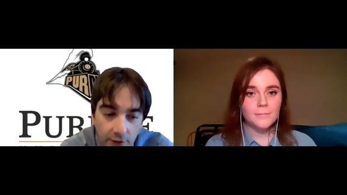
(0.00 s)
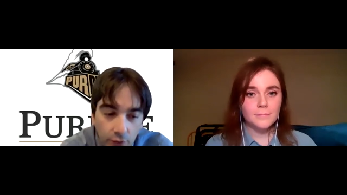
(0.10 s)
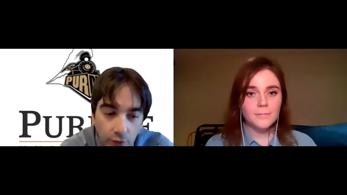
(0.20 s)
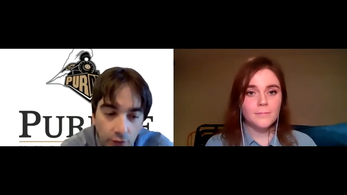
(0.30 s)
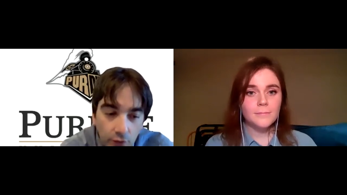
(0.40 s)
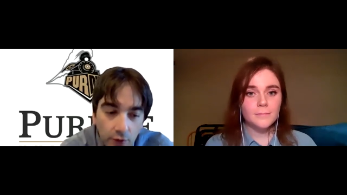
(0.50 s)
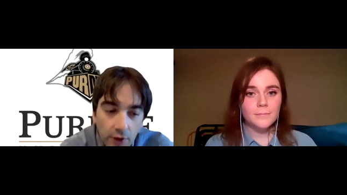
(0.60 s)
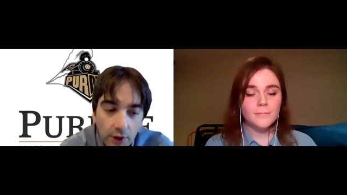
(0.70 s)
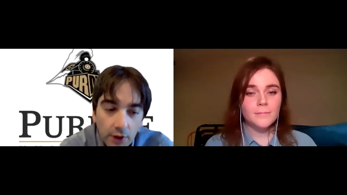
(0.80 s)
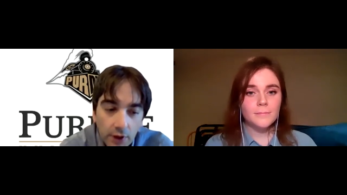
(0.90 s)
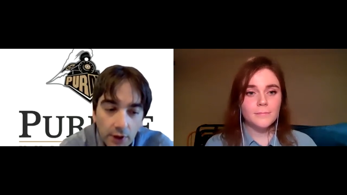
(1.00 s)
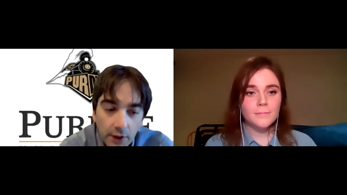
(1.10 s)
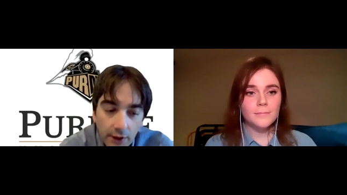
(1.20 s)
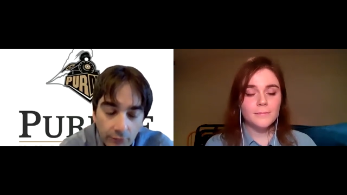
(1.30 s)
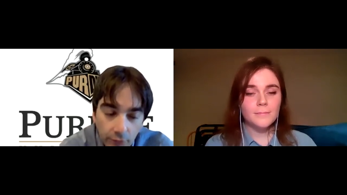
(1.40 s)
Speaker 1: to do,
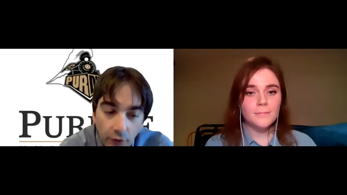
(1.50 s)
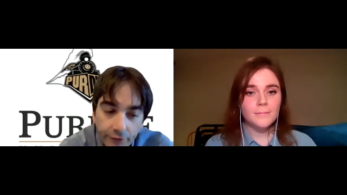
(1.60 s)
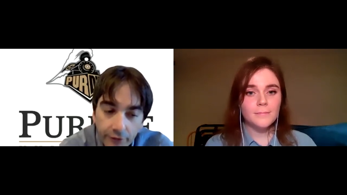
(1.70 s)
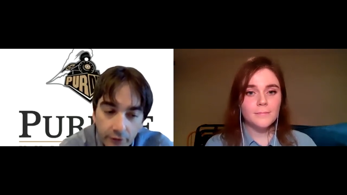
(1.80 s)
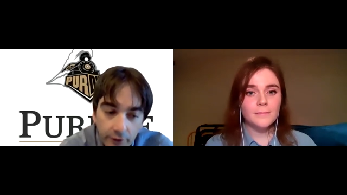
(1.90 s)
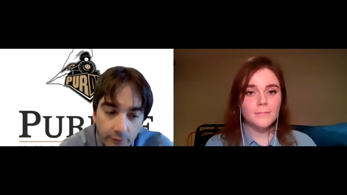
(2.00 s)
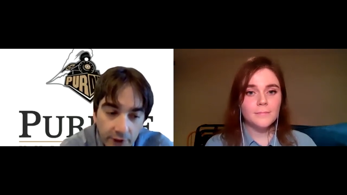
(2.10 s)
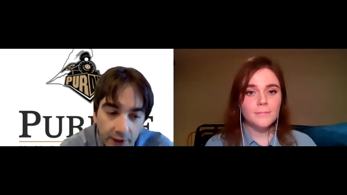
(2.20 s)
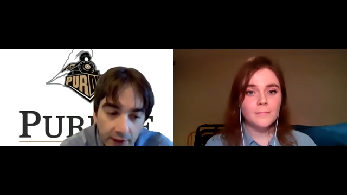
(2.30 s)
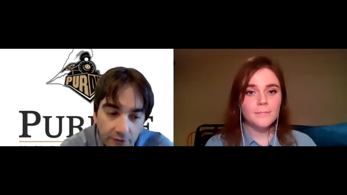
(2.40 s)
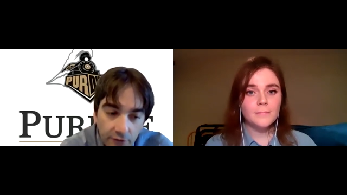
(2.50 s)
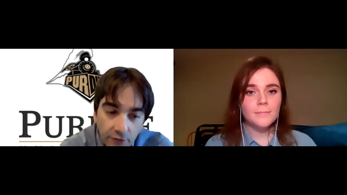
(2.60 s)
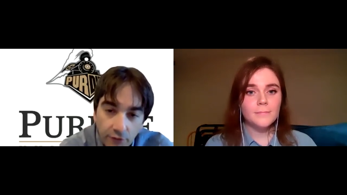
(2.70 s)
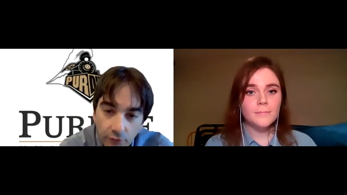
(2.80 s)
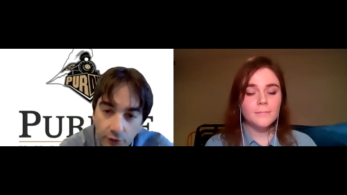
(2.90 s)
and also in many cases, also
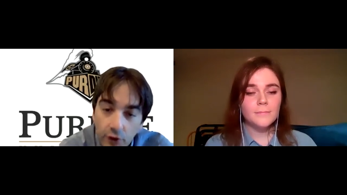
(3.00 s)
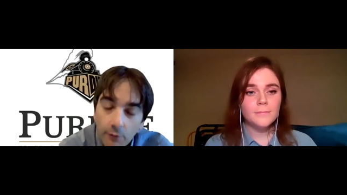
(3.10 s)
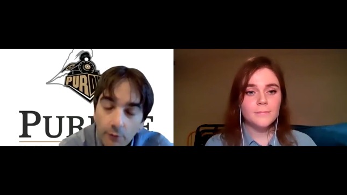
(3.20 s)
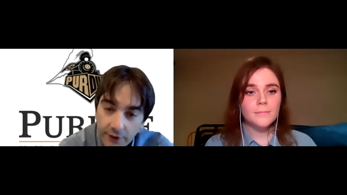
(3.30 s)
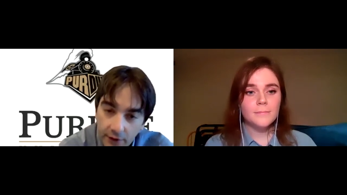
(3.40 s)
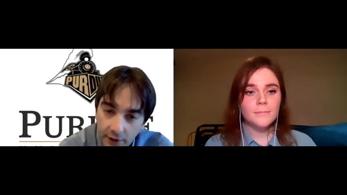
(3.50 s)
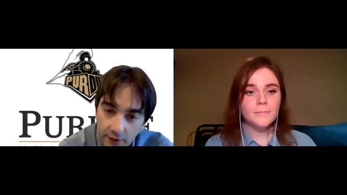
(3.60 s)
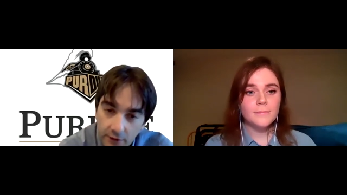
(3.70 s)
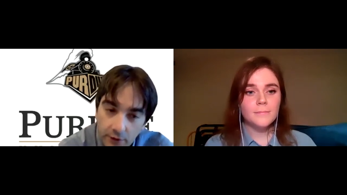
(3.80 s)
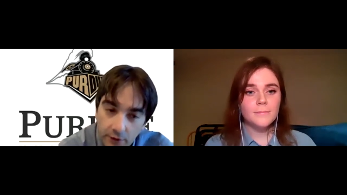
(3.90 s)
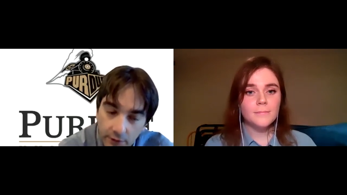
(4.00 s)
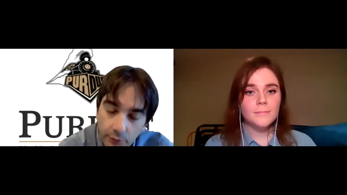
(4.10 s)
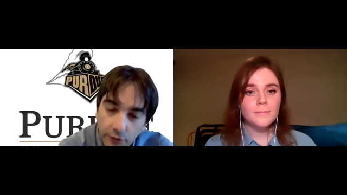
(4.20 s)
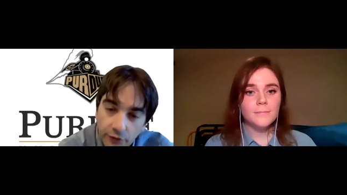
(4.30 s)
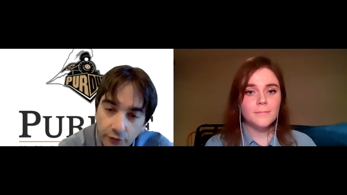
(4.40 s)
what companies are currently
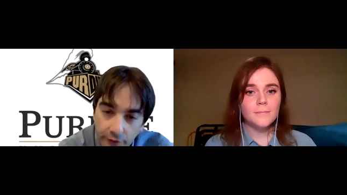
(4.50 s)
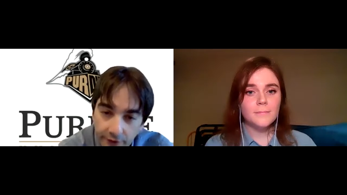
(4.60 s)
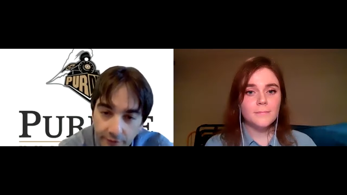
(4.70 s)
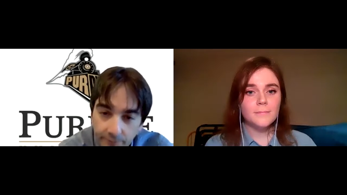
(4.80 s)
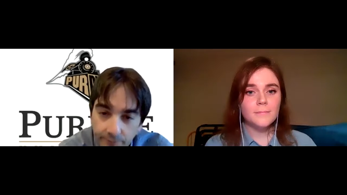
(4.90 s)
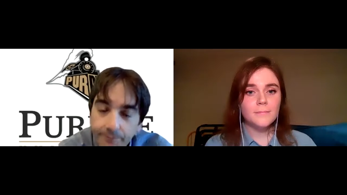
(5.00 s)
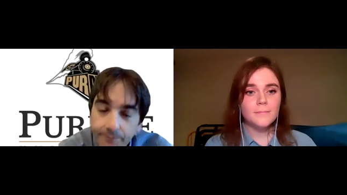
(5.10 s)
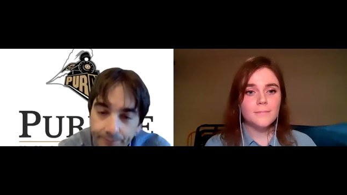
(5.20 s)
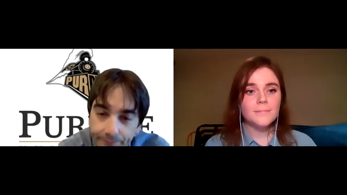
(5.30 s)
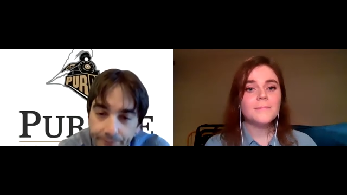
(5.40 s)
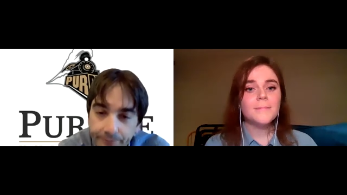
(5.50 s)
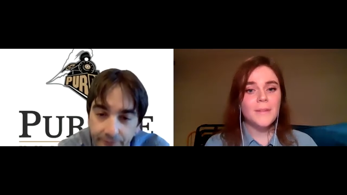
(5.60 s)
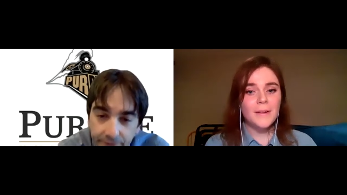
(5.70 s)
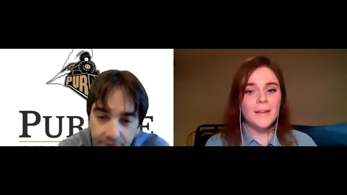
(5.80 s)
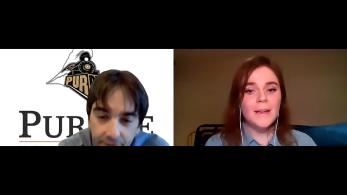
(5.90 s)
pursuing.
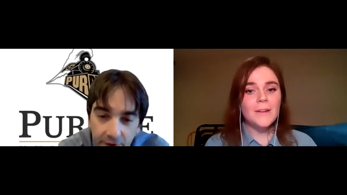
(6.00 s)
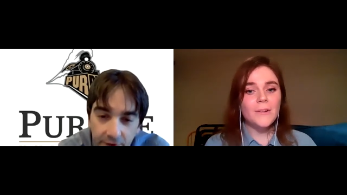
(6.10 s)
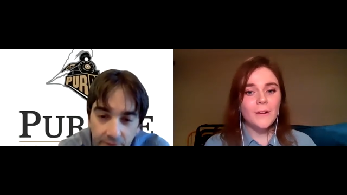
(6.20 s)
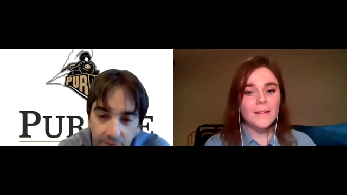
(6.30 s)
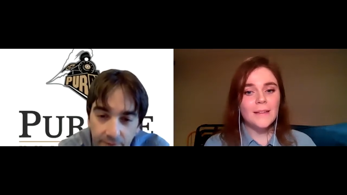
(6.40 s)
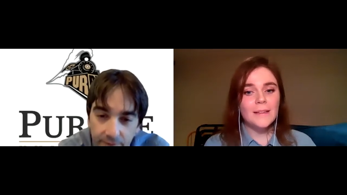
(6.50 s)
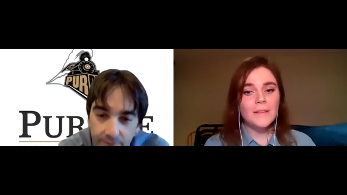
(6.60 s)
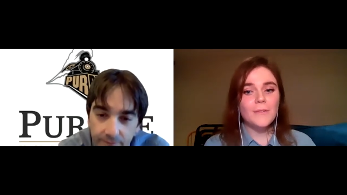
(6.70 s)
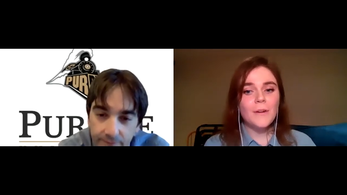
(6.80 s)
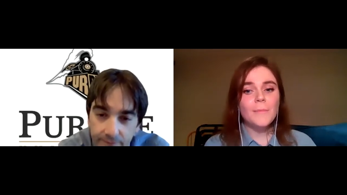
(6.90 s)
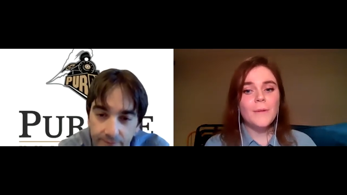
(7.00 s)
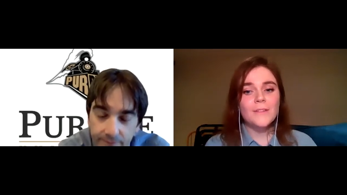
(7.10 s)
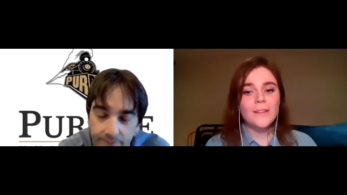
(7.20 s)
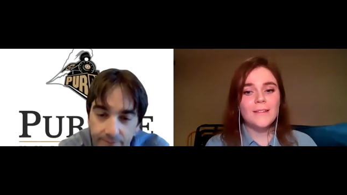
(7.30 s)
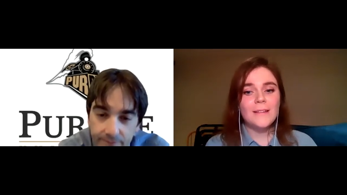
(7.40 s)
Speaker 2: Okay, great. Thank you very
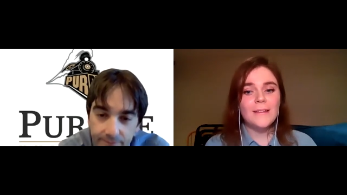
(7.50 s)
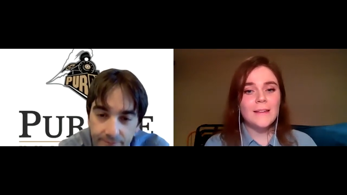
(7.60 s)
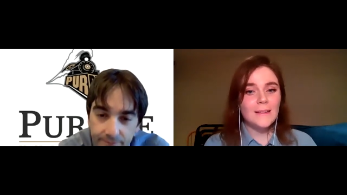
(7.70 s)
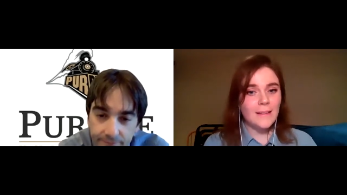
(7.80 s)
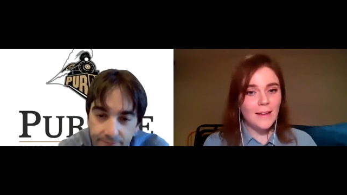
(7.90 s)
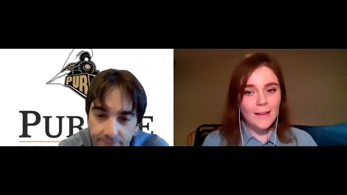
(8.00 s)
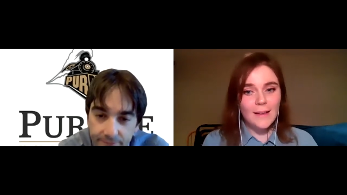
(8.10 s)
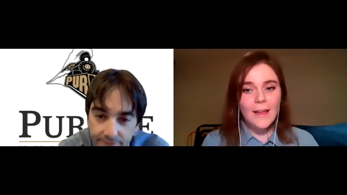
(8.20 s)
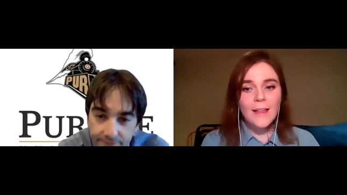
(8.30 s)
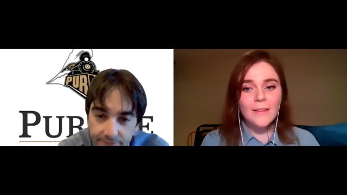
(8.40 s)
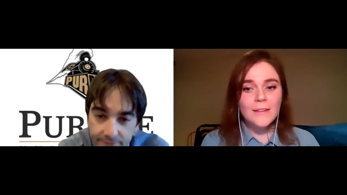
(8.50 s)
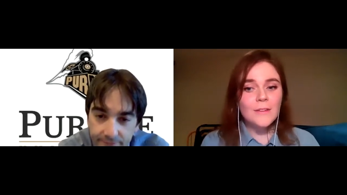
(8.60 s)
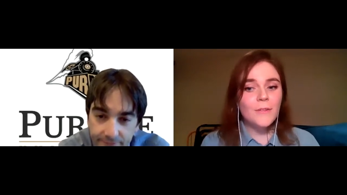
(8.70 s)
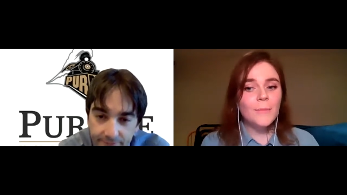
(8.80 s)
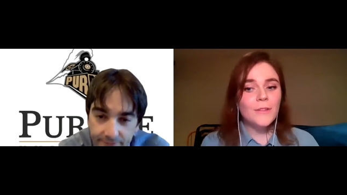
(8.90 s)
much. Let's end it there. Thank
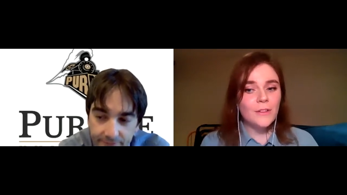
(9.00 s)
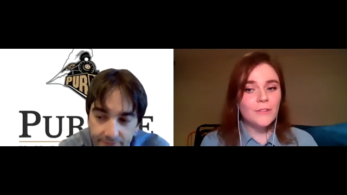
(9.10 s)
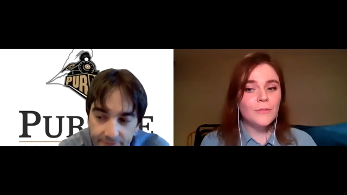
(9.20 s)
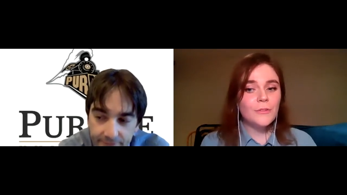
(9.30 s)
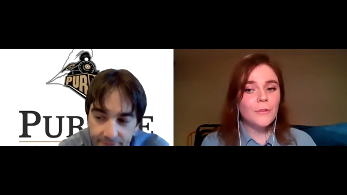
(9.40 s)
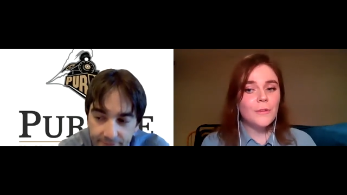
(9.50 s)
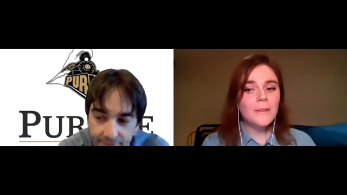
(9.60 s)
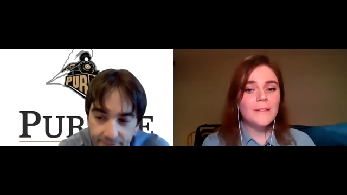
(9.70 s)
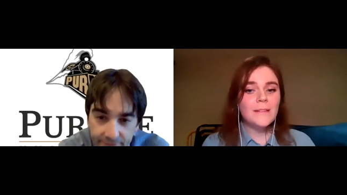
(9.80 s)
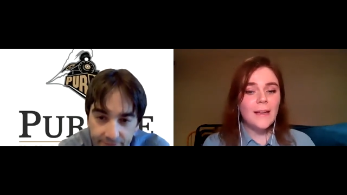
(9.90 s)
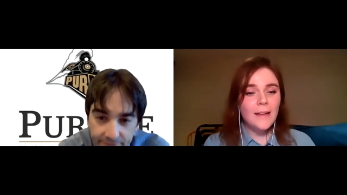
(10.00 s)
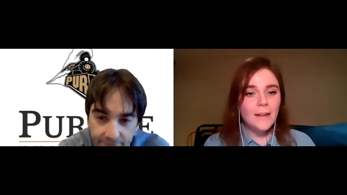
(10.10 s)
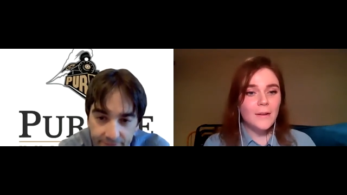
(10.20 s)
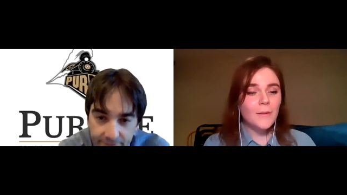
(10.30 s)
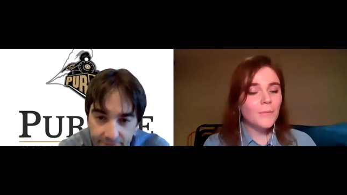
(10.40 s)
you very much, Andrew, for joining me
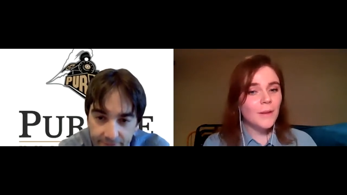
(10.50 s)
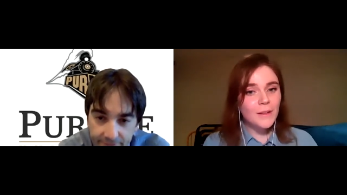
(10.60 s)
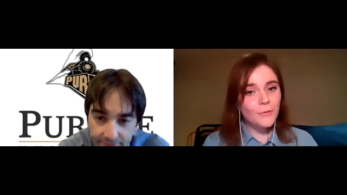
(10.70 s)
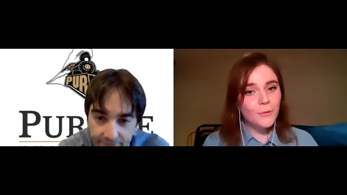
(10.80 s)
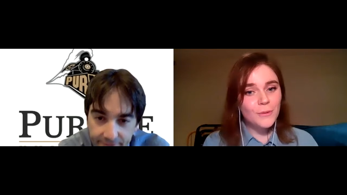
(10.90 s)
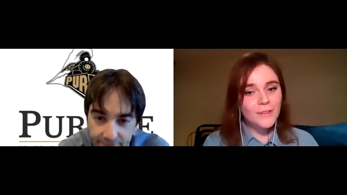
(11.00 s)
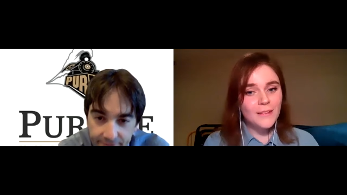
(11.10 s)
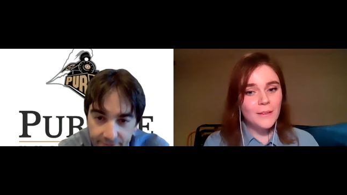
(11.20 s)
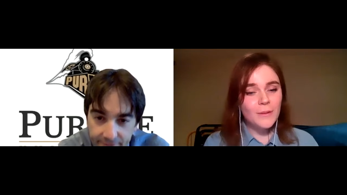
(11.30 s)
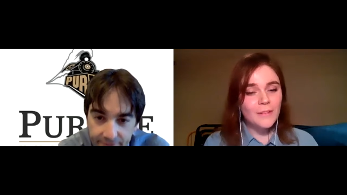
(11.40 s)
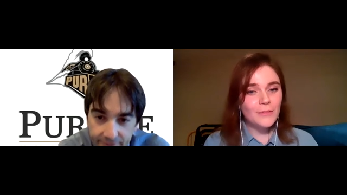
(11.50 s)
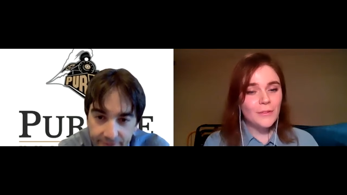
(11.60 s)
today. Um, I look forward to seeing where this